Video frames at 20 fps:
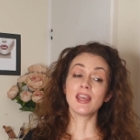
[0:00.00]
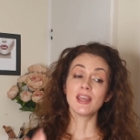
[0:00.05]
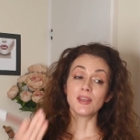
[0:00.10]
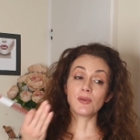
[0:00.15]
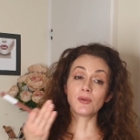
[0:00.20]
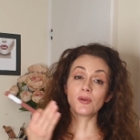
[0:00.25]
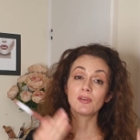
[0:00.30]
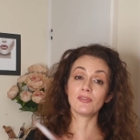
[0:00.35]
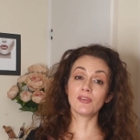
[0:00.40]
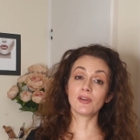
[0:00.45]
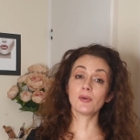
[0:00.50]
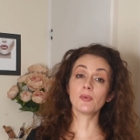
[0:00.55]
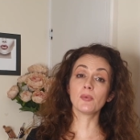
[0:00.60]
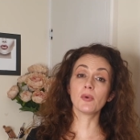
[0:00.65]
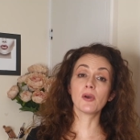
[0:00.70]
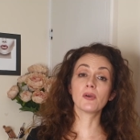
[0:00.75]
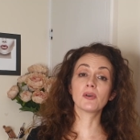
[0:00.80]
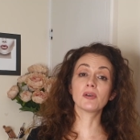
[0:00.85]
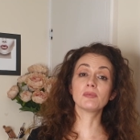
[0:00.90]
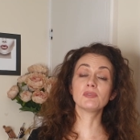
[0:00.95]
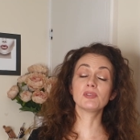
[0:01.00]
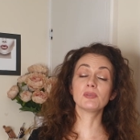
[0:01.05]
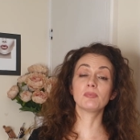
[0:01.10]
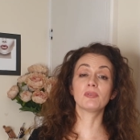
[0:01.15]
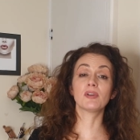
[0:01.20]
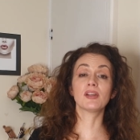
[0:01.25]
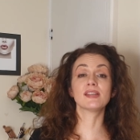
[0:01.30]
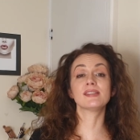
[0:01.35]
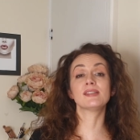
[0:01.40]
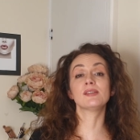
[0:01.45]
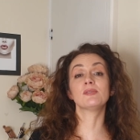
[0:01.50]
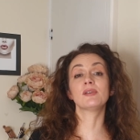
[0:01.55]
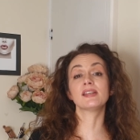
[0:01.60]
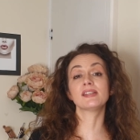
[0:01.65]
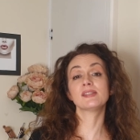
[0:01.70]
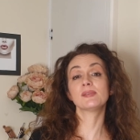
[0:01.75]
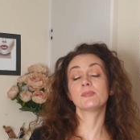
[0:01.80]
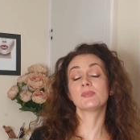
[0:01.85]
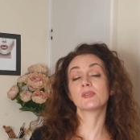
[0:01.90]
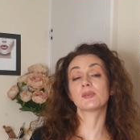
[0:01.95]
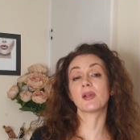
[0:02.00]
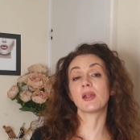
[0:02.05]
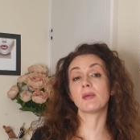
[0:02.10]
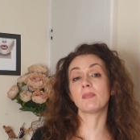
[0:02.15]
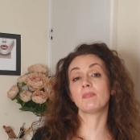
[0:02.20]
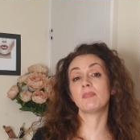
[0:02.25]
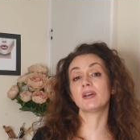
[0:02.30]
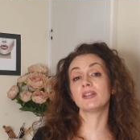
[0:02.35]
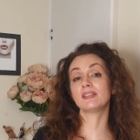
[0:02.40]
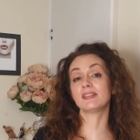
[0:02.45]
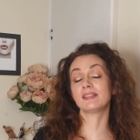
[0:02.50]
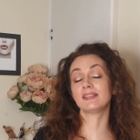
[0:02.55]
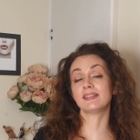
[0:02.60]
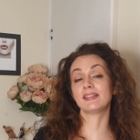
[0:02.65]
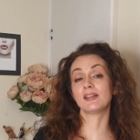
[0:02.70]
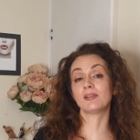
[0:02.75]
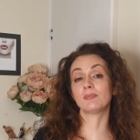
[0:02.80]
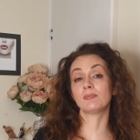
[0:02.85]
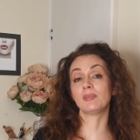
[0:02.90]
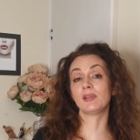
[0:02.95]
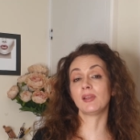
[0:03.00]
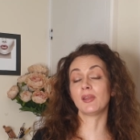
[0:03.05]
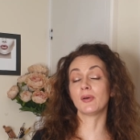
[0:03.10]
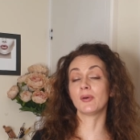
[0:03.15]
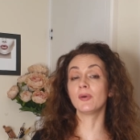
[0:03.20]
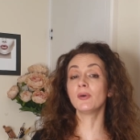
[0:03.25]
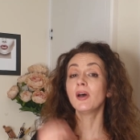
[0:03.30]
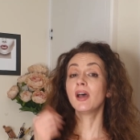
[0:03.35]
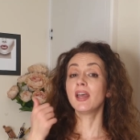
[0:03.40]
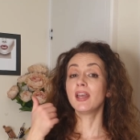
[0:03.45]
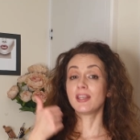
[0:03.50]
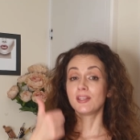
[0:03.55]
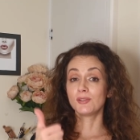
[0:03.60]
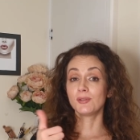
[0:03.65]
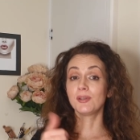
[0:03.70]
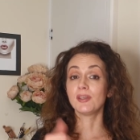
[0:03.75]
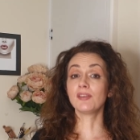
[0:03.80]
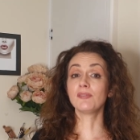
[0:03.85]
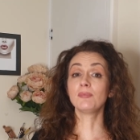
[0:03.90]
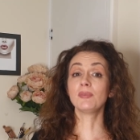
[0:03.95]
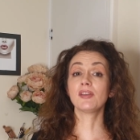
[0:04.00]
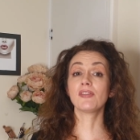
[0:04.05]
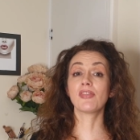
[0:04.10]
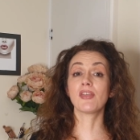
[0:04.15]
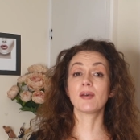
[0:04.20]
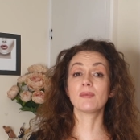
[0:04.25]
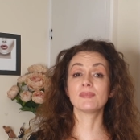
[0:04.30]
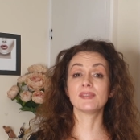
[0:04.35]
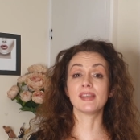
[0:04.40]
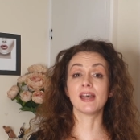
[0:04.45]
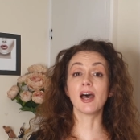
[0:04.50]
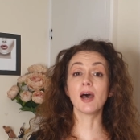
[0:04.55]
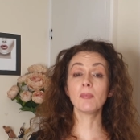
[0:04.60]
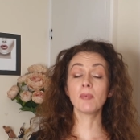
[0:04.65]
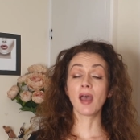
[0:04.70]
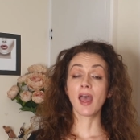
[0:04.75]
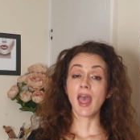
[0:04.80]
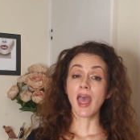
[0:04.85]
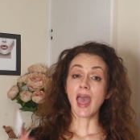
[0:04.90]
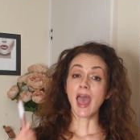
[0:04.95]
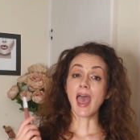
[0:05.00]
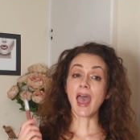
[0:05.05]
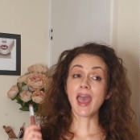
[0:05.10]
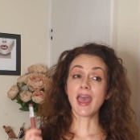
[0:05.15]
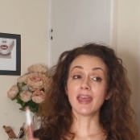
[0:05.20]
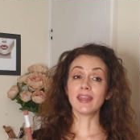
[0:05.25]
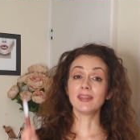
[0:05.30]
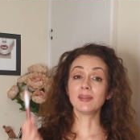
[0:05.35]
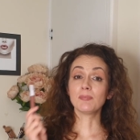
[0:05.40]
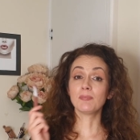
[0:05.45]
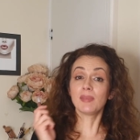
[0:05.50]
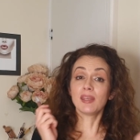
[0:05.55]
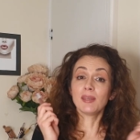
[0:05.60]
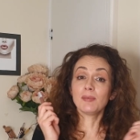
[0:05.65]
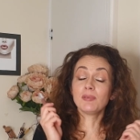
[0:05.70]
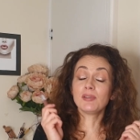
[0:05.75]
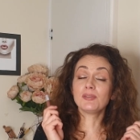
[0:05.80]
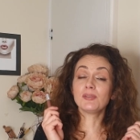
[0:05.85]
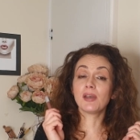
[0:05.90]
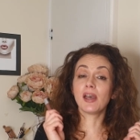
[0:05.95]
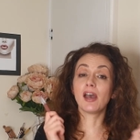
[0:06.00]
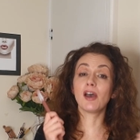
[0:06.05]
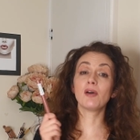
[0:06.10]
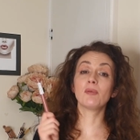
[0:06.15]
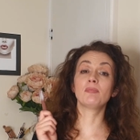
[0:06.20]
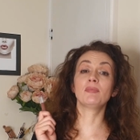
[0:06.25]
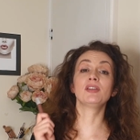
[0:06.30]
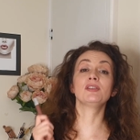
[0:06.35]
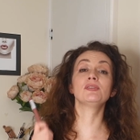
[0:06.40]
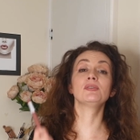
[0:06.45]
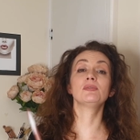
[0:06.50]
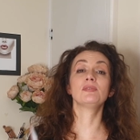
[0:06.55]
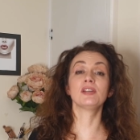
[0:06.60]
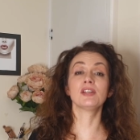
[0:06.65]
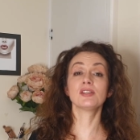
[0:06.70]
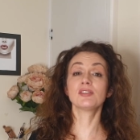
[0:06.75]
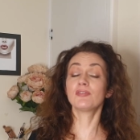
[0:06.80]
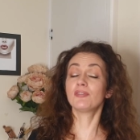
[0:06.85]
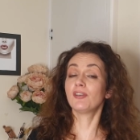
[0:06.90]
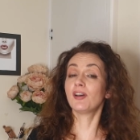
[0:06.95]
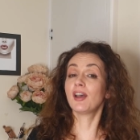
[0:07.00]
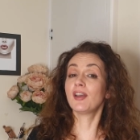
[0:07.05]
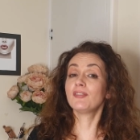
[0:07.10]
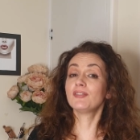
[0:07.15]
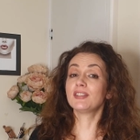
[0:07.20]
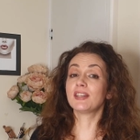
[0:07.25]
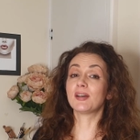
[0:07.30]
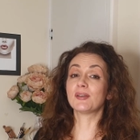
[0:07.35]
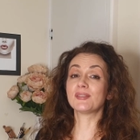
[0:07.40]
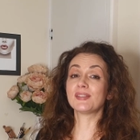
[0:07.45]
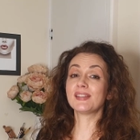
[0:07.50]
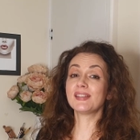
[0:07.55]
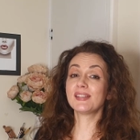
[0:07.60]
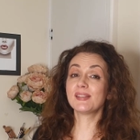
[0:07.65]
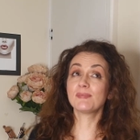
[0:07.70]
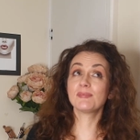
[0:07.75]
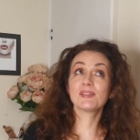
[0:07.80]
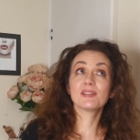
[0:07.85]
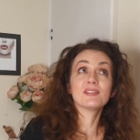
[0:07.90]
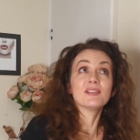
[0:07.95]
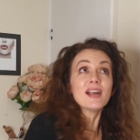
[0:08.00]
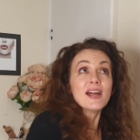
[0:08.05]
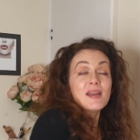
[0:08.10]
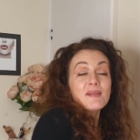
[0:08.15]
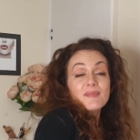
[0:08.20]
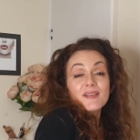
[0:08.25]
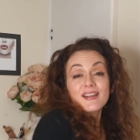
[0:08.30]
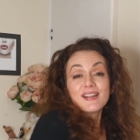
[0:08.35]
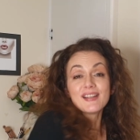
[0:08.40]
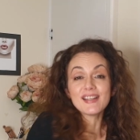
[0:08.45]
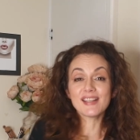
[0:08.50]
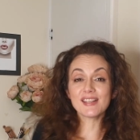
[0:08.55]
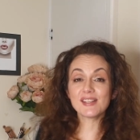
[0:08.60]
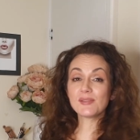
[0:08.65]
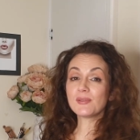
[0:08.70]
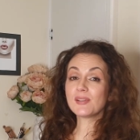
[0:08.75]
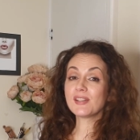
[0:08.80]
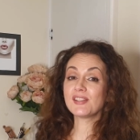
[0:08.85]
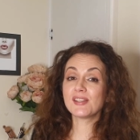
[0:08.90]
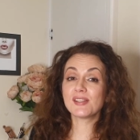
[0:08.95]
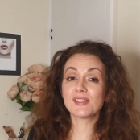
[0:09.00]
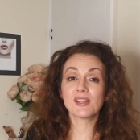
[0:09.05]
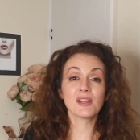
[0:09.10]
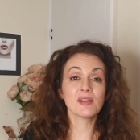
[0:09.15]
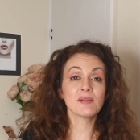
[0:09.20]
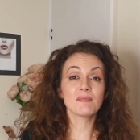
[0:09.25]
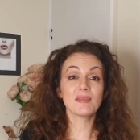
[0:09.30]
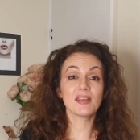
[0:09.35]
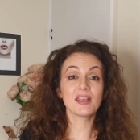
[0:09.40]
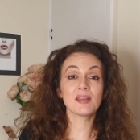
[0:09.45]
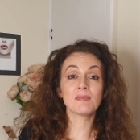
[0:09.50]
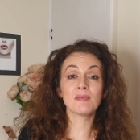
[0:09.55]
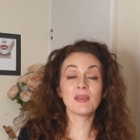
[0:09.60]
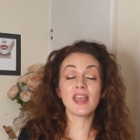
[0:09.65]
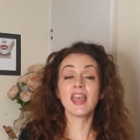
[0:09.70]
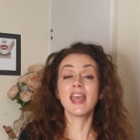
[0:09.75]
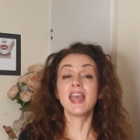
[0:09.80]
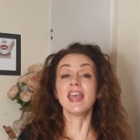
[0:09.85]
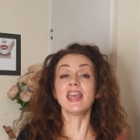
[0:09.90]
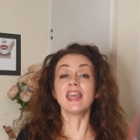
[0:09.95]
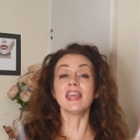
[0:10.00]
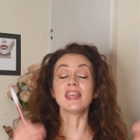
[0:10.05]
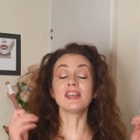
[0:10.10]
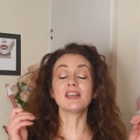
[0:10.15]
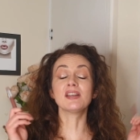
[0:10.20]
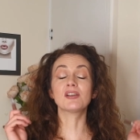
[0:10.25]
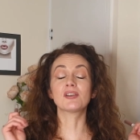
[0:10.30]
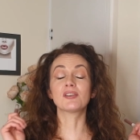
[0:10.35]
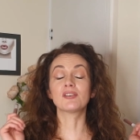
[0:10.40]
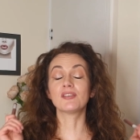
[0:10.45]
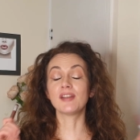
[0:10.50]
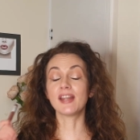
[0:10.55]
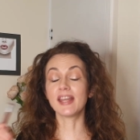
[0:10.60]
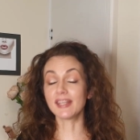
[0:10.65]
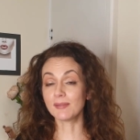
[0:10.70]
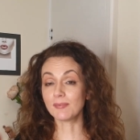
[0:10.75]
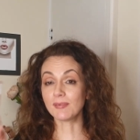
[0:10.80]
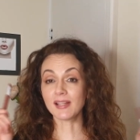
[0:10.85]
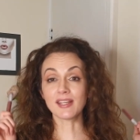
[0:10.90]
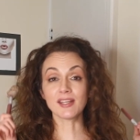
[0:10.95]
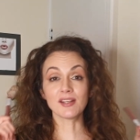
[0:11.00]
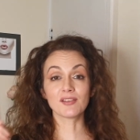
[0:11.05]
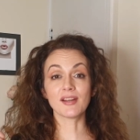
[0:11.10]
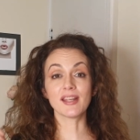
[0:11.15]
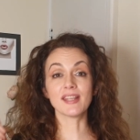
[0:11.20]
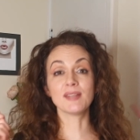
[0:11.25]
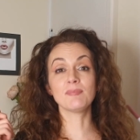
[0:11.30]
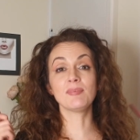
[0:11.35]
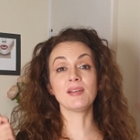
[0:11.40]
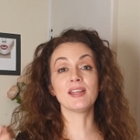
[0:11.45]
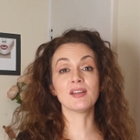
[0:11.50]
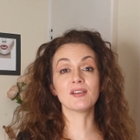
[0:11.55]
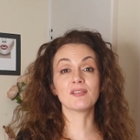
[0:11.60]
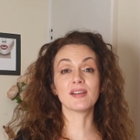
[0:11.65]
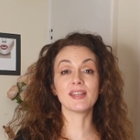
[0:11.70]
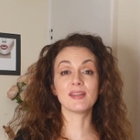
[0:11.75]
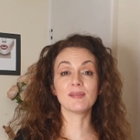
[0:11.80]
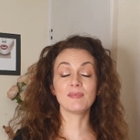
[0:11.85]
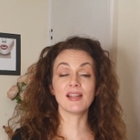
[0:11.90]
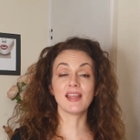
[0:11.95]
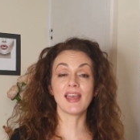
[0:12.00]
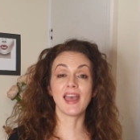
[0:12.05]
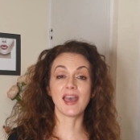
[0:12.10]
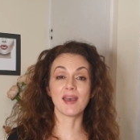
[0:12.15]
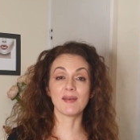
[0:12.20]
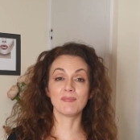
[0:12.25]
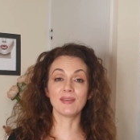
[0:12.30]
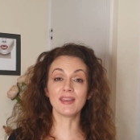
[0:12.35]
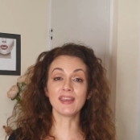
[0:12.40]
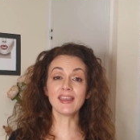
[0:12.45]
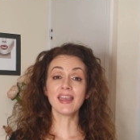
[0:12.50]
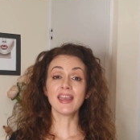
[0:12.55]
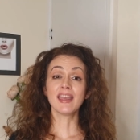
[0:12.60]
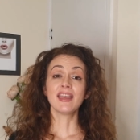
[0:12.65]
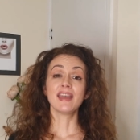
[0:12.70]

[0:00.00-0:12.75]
You're very welcome to press the red subscribe button down below, to give me a thumbs up, and maybe to help me to reach 5,000 subscribers, which is gonna make me incredibly happy.